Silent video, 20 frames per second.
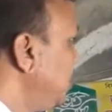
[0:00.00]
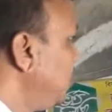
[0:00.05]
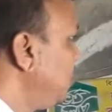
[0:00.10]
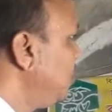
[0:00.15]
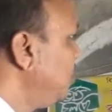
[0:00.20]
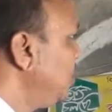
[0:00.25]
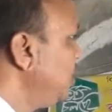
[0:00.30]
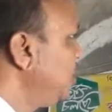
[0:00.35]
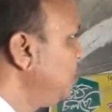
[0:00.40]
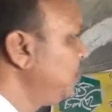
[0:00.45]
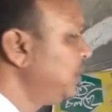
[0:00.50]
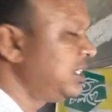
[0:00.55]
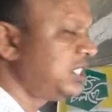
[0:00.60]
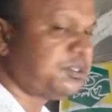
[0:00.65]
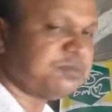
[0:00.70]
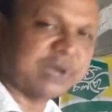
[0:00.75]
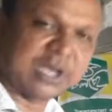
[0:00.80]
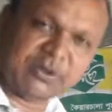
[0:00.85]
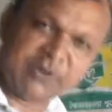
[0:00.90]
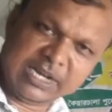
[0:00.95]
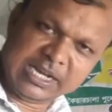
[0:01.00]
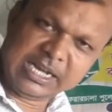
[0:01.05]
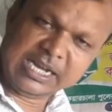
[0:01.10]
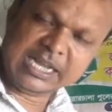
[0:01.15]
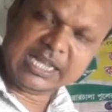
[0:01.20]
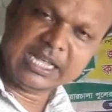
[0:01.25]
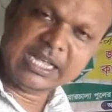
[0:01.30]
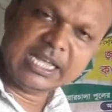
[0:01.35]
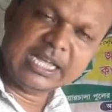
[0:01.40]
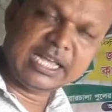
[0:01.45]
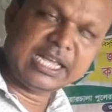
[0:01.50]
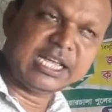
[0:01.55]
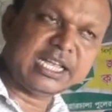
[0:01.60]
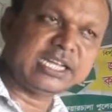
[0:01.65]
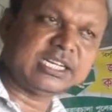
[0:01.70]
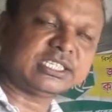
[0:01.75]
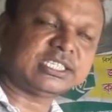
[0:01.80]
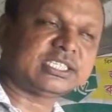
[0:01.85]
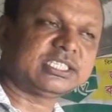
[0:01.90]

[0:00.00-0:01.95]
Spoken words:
O, U is vowel, and